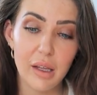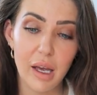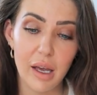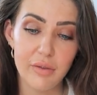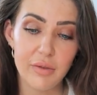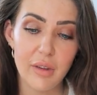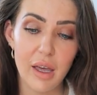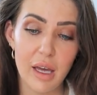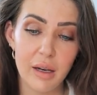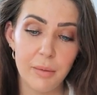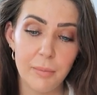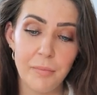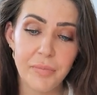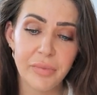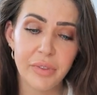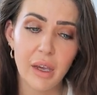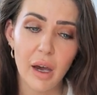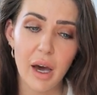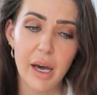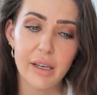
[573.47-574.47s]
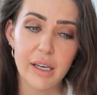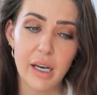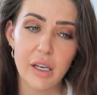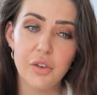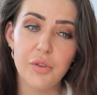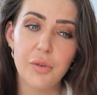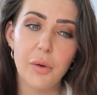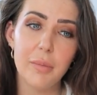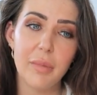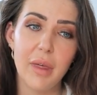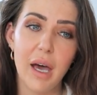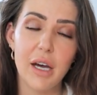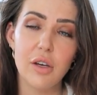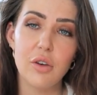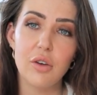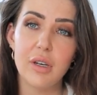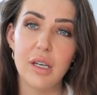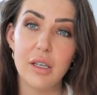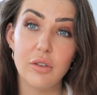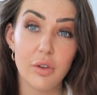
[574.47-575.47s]
And then I guess from
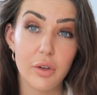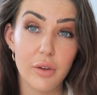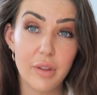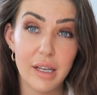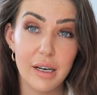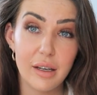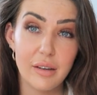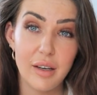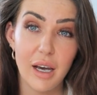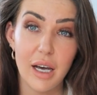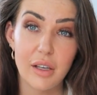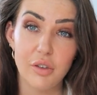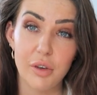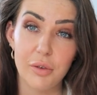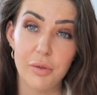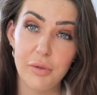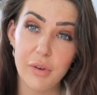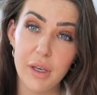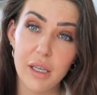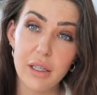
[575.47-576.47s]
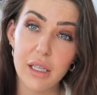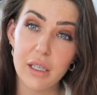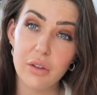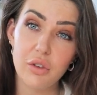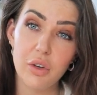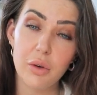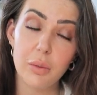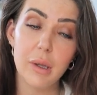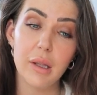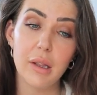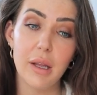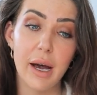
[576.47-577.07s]
that, you need to then attach a feeling to it,